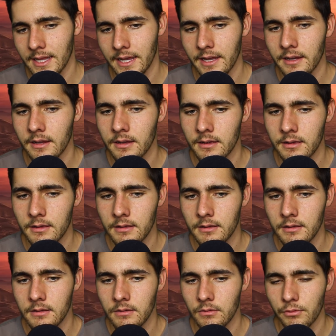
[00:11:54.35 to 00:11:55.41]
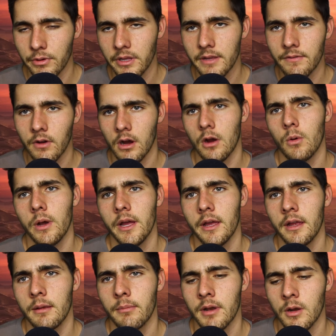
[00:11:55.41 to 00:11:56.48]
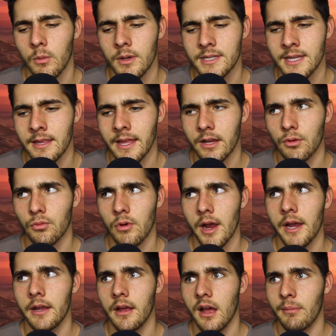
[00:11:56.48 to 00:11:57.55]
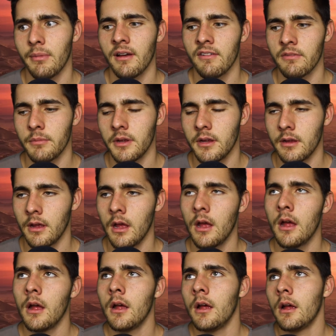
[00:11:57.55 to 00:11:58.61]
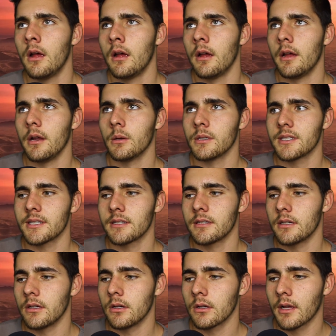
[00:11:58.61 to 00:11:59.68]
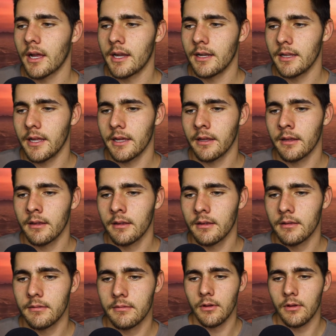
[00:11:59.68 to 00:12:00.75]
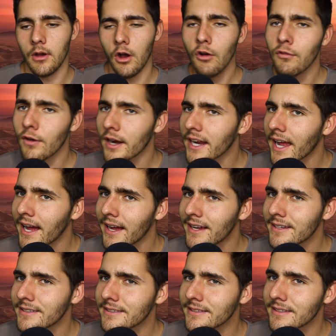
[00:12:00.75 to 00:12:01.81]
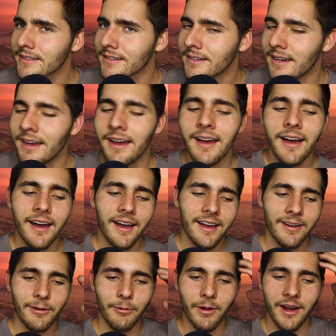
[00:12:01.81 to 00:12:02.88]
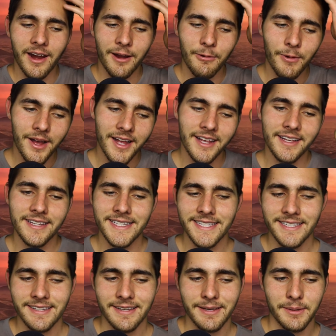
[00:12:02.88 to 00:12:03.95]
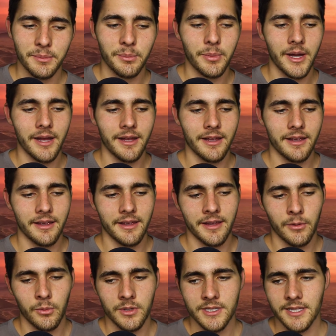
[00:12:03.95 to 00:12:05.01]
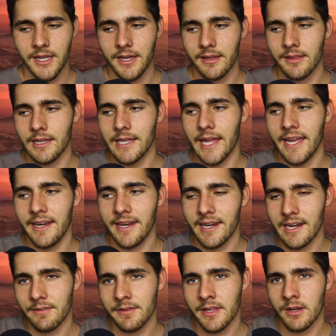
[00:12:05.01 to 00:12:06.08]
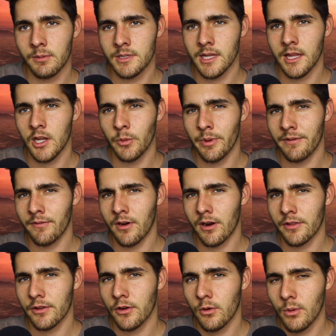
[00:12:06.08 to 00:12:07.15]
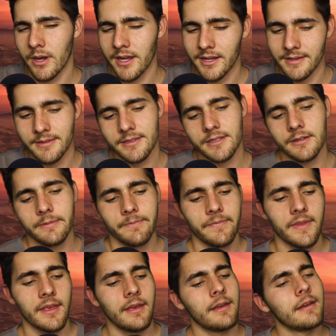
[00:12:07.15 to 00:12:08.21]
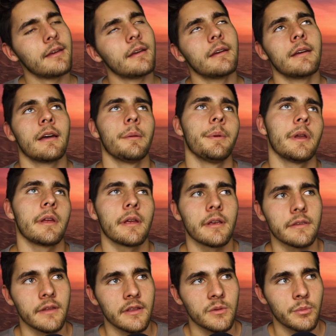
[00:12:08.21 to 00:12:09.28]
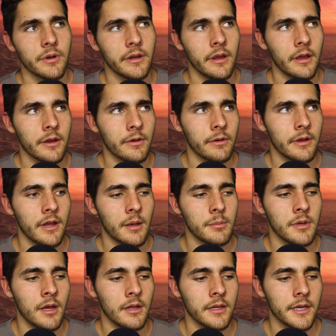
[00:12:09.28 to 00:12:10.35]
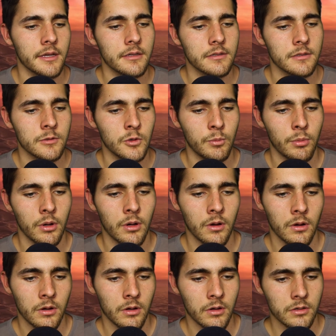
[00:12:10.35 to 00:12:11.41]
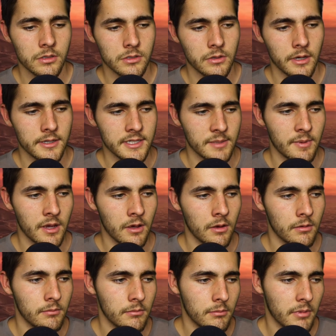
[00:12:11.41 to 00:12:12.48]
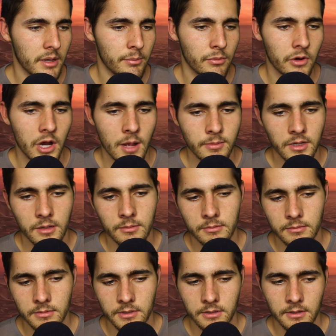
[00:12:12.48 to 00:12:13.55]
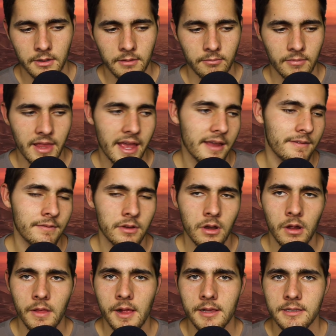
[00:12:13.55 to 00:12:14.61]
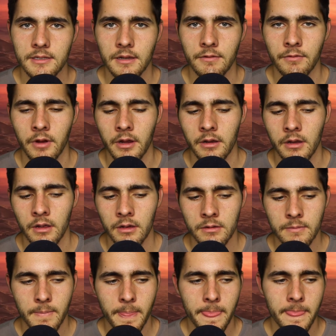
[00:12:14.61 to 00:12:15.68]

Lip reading: like really far away, but it wasn't like right above me. It was still kind of like overcast where I was, but it was like the lightning and everything was a little bit farther away. So, I mean, I guess that's pretty accurate. I'm not like super stressed about my problems and life and all that stuff right now.